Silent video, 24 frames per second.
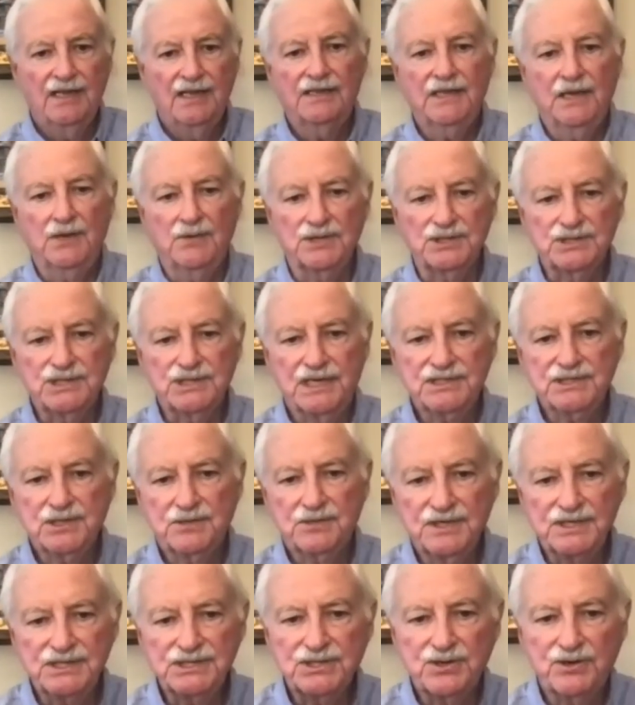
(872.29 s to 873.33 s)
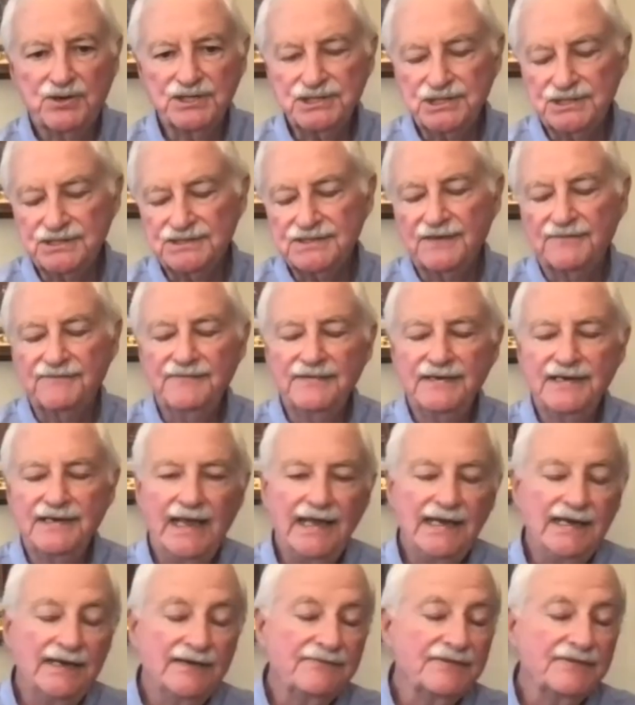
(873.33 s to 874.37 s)
There was such a resurgence of
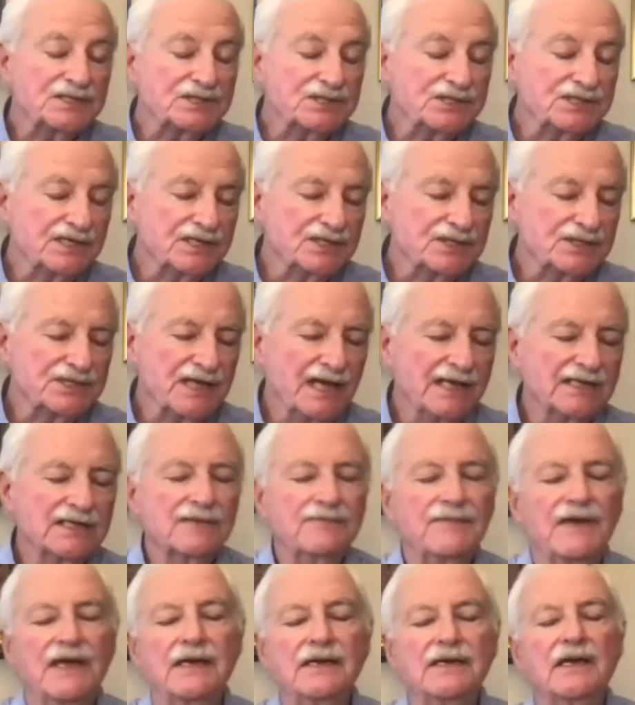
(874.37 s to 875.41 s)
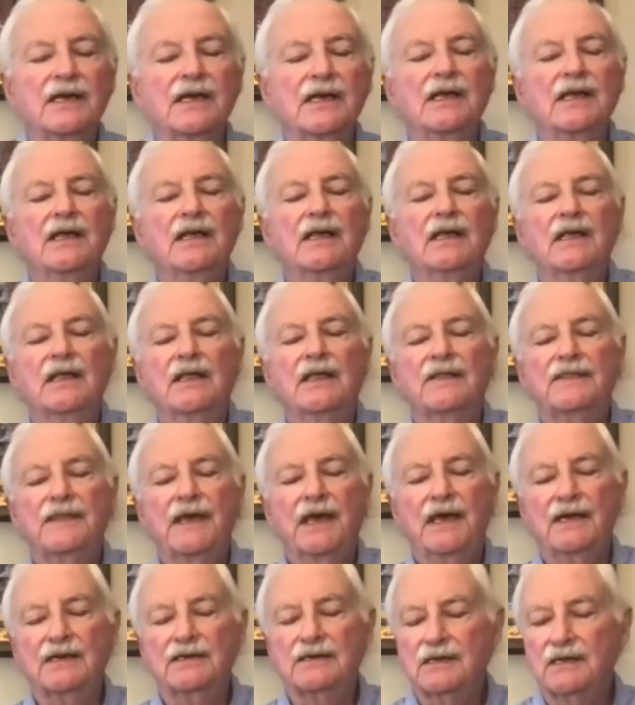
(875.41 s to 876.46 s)
nativist sentiment
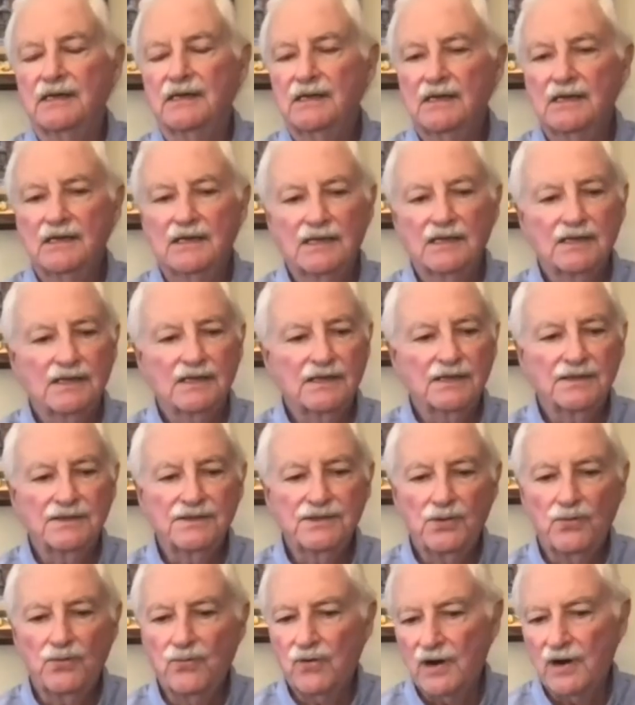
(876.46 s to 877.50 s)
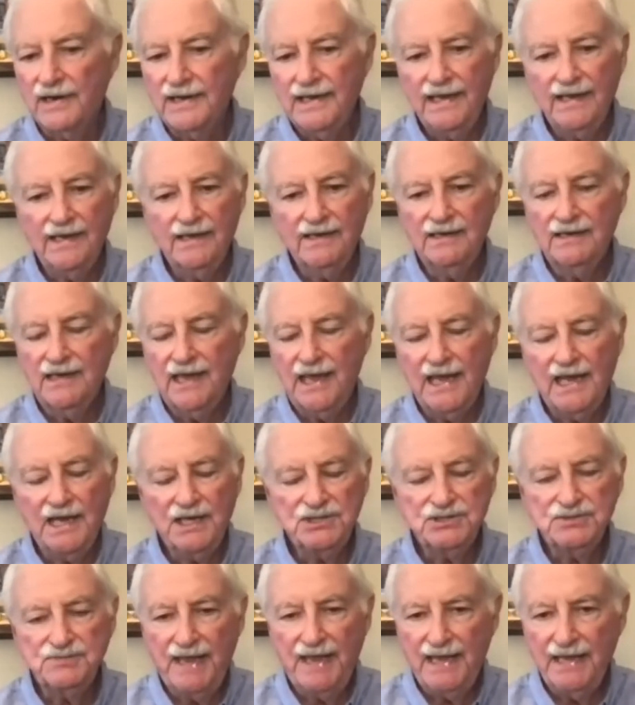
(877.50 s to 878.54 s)
that the working
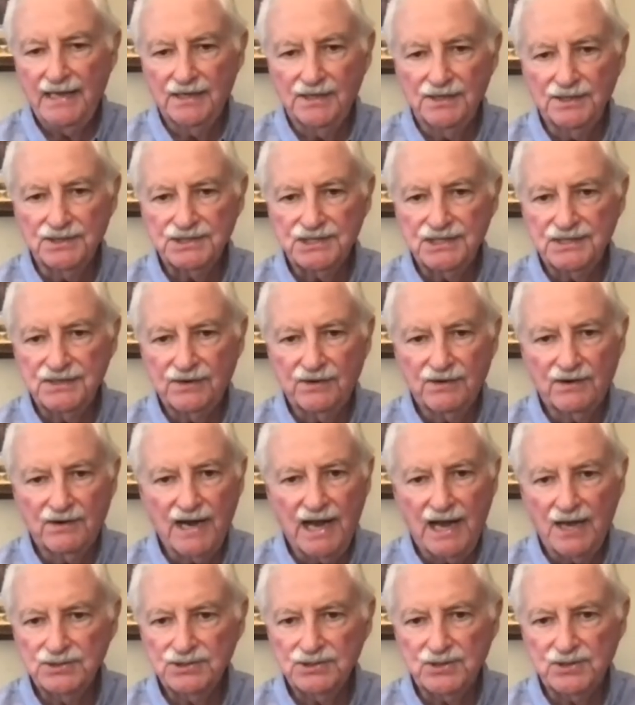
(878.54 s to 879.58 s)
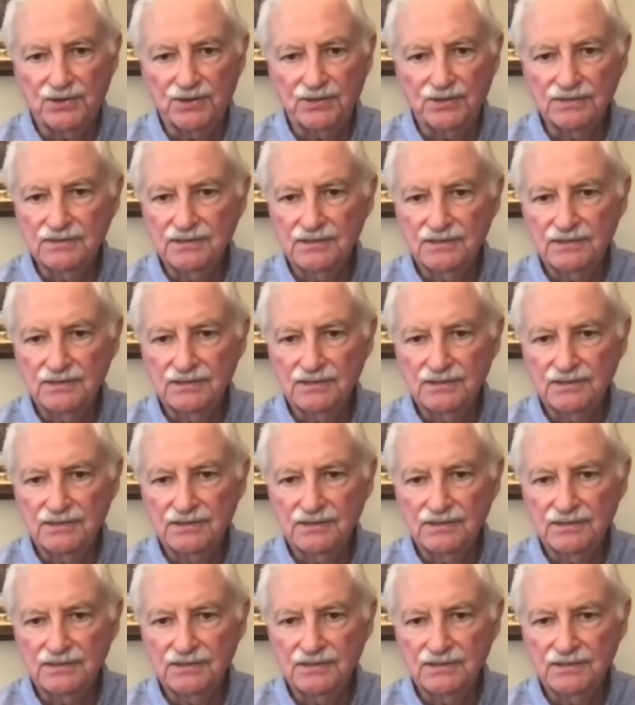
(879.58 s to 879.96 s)
age males in her household